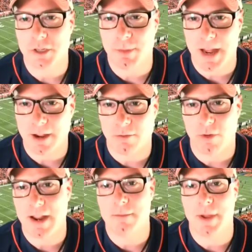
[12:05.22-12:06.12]
by a
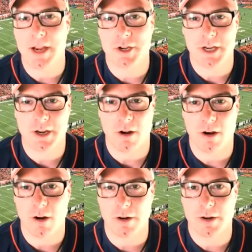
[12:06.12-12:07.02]
rampaging
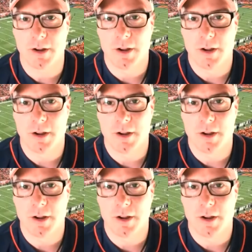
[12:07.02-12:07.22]
guard